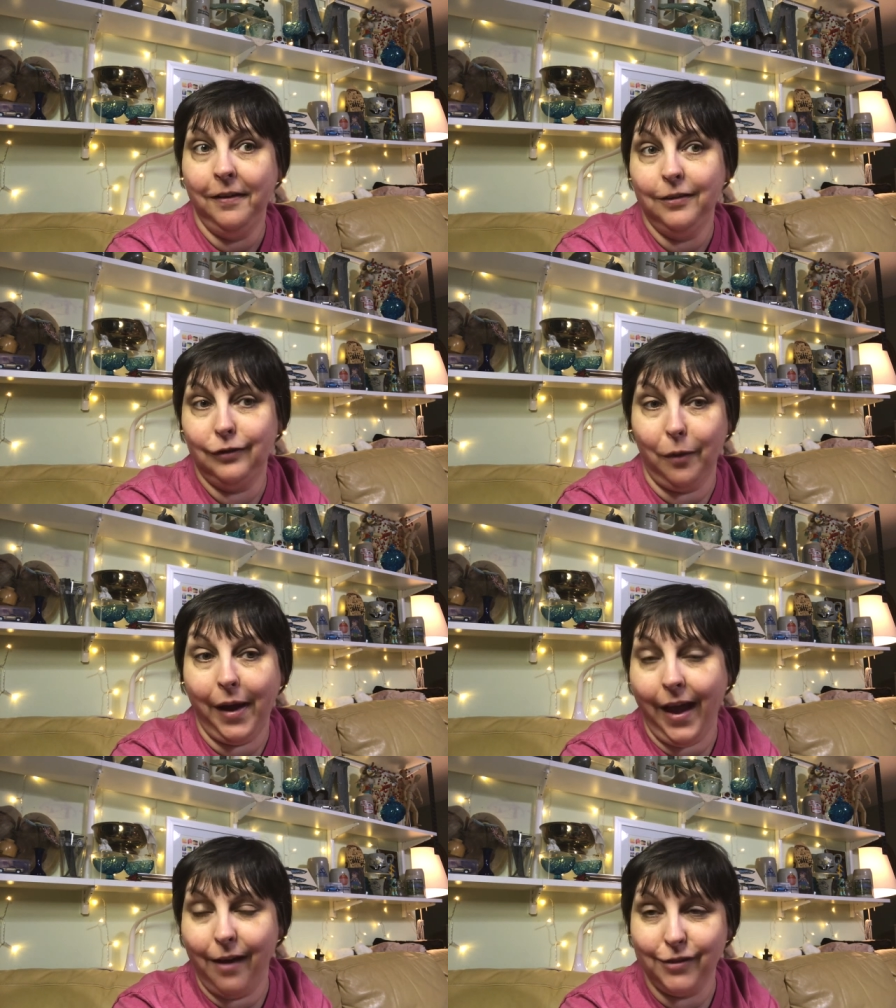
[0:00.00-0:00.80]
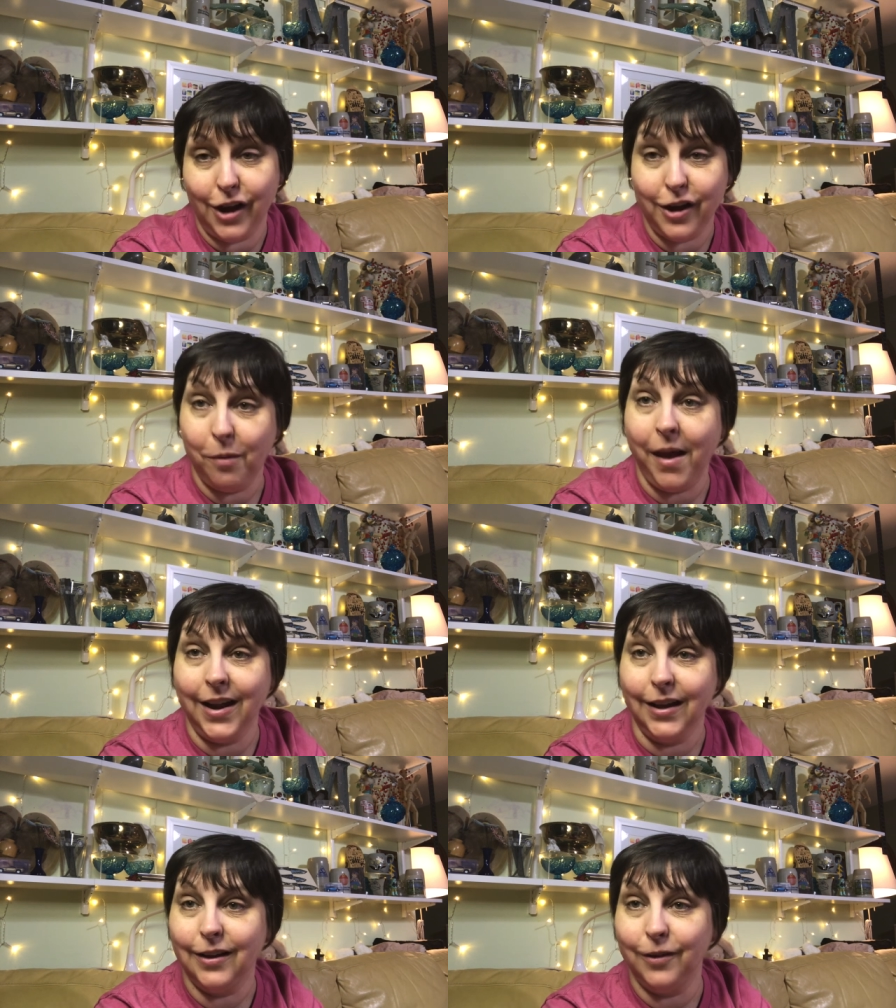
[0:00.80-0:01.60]
So I have an
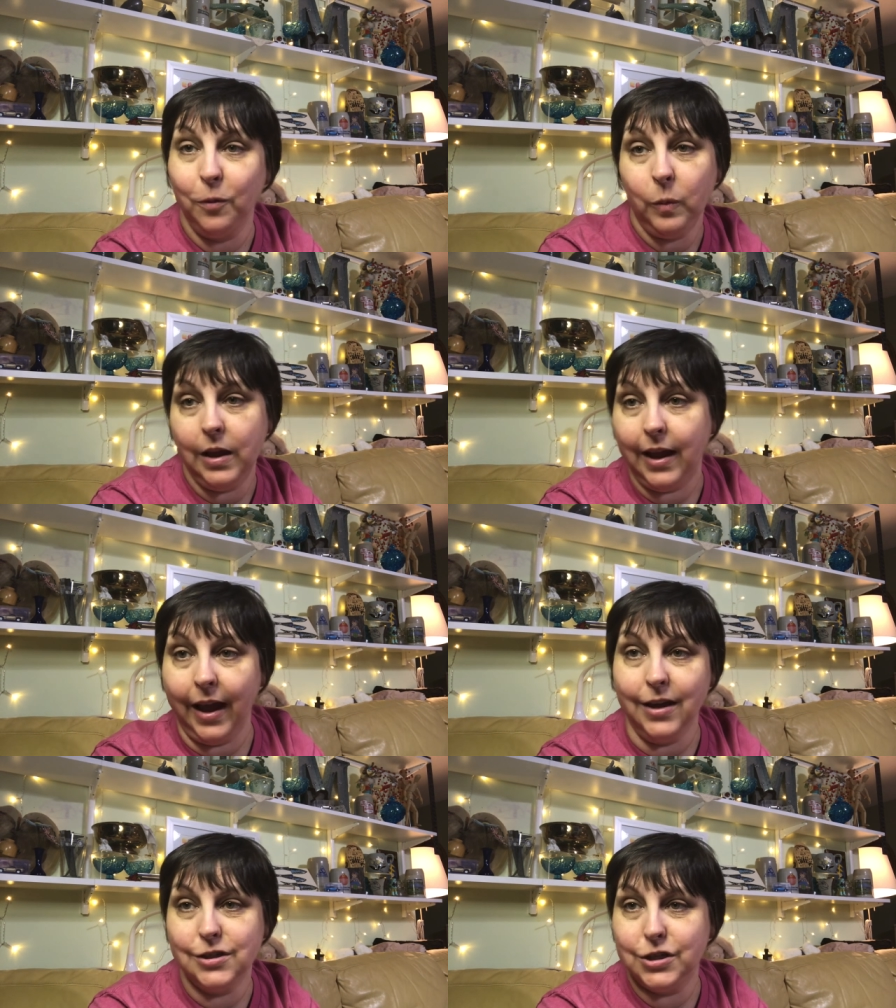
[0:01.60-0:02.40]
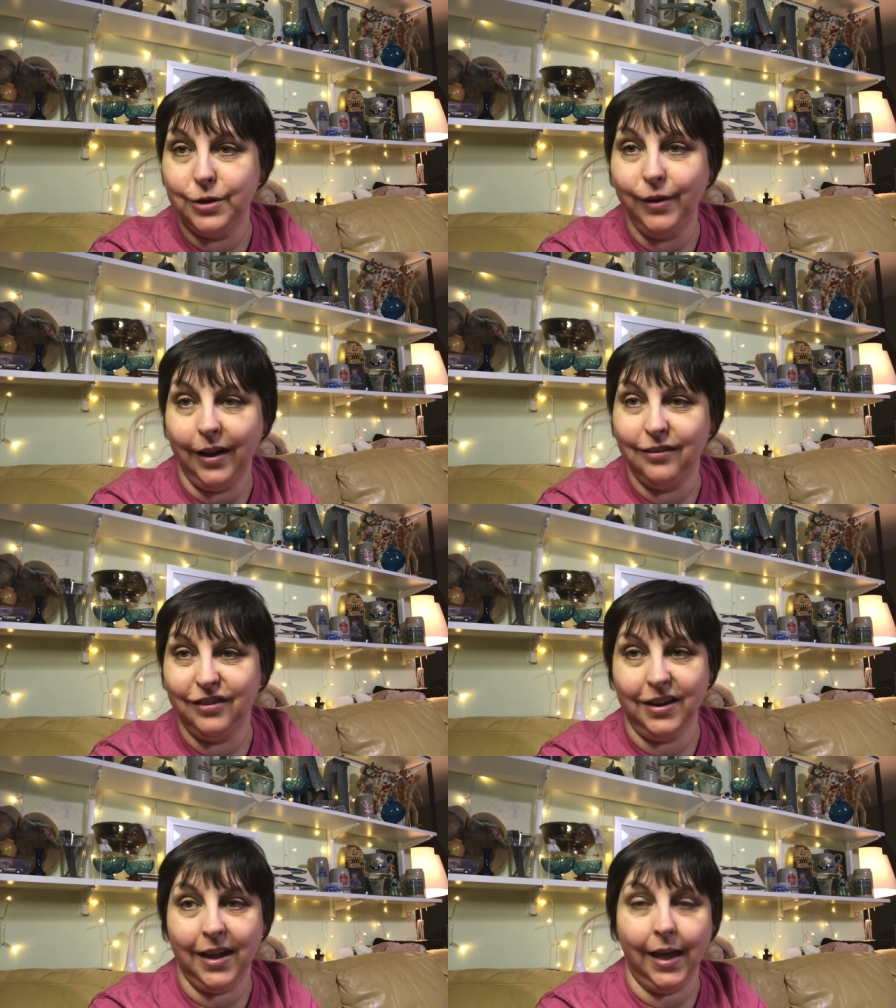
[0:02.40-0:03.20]
automatic weekend, two days
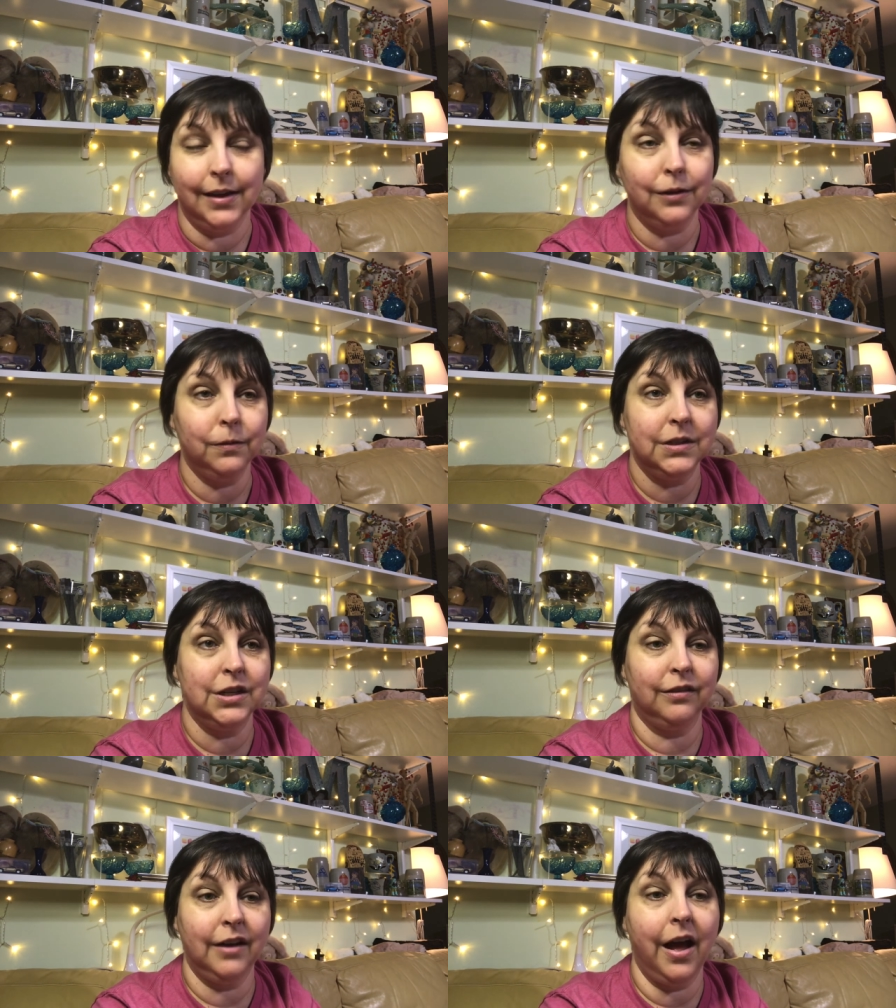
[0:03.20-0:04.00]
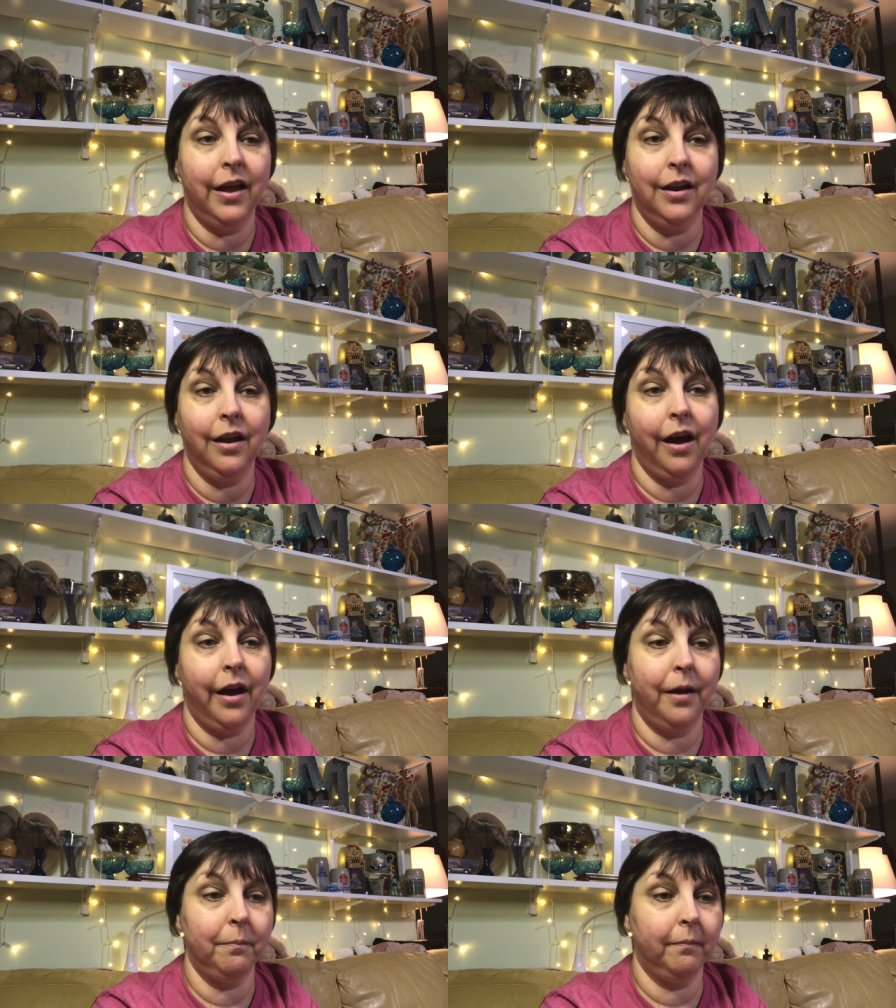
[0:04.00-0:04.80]
together, which is not
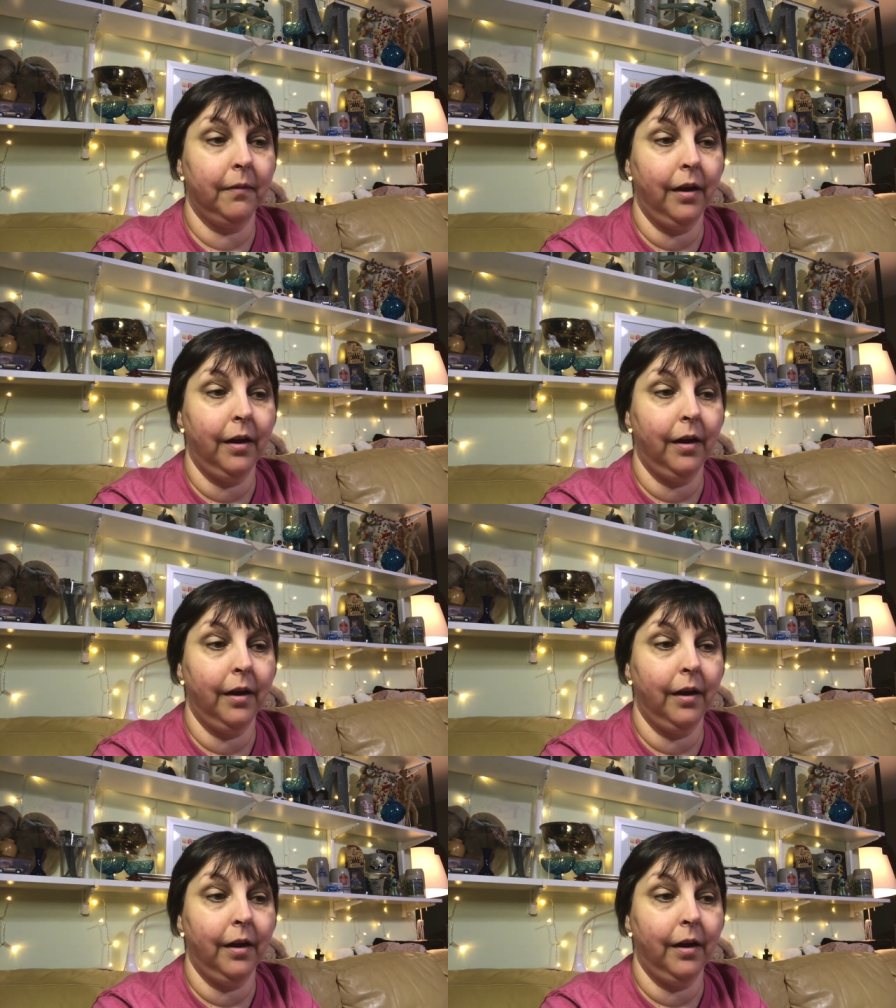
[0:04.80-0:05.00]
um,